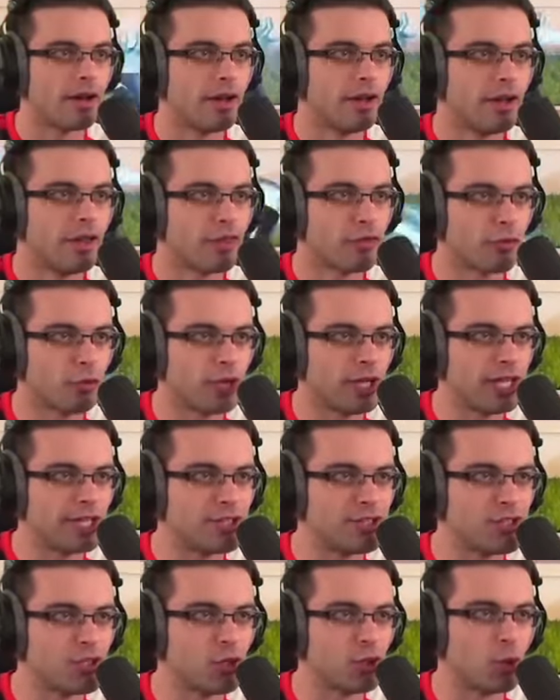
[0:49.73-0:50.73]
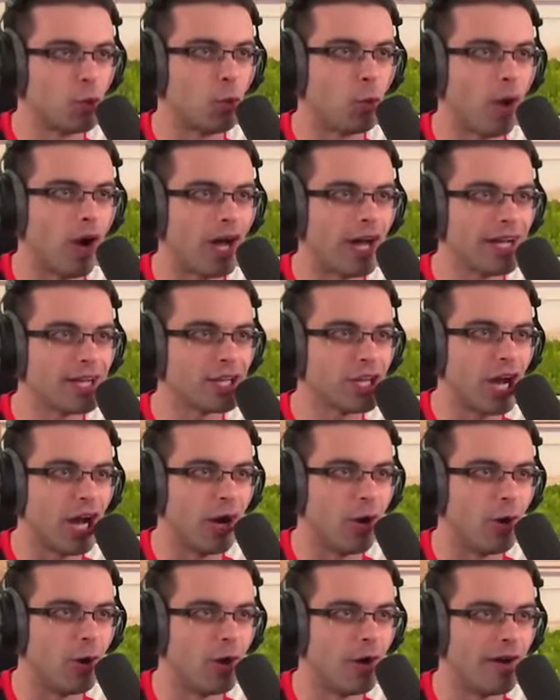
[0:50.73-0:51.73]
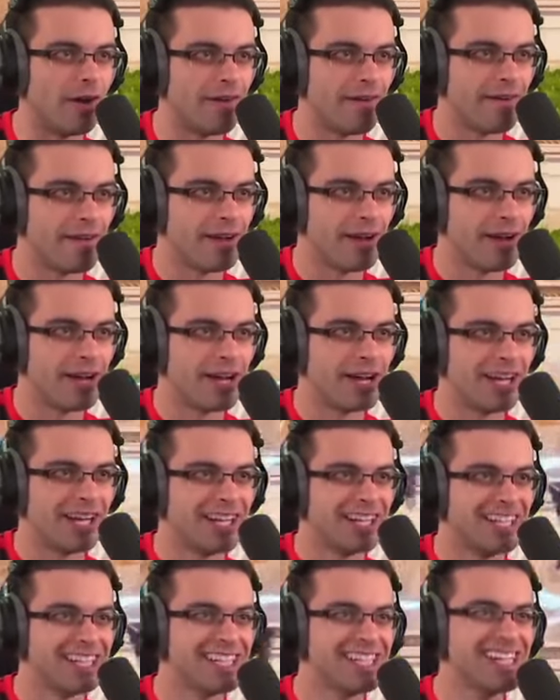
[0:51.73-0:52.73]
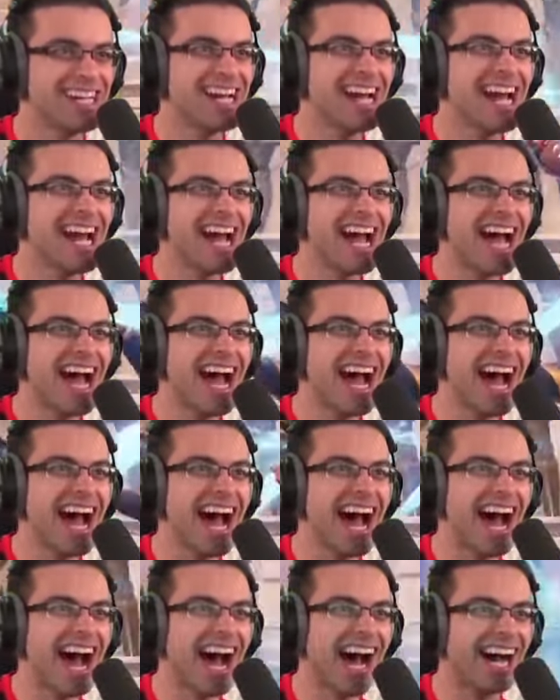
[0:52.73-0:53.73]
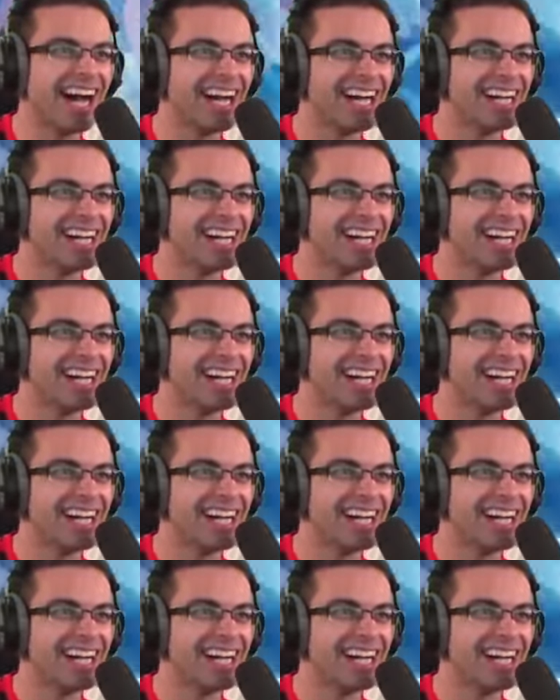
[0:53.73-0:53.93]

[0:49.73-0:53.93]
And Three, everyone got two, eliminated. One, go. Yeah!